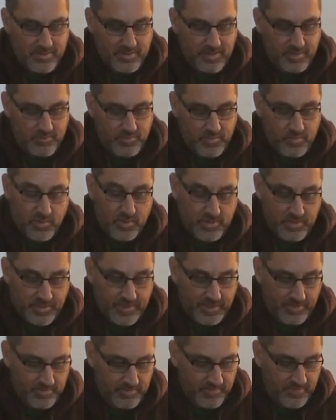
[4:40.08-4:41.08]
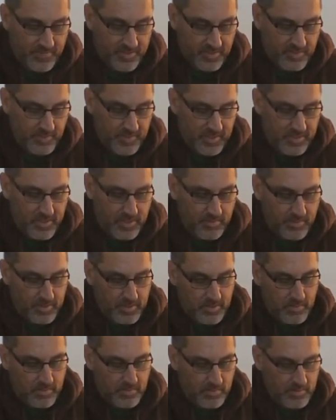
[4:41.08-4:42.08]
tip well, they fixed my
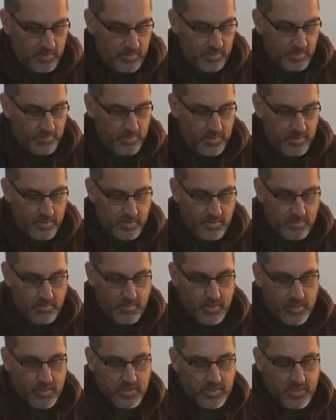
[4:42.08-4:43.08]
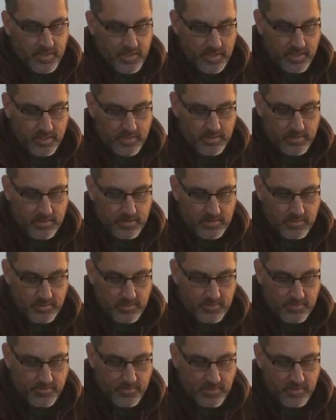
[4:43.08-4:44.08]
tibia. They put two bars in here to
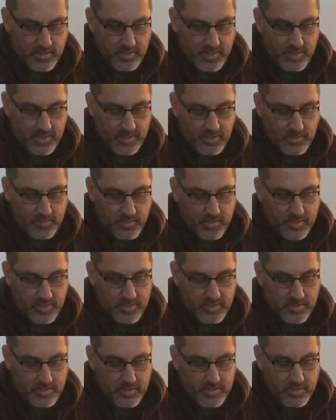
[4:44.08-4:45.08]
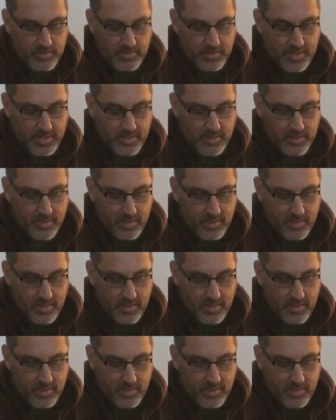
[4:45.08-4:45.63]
the first night, the emergency surgery.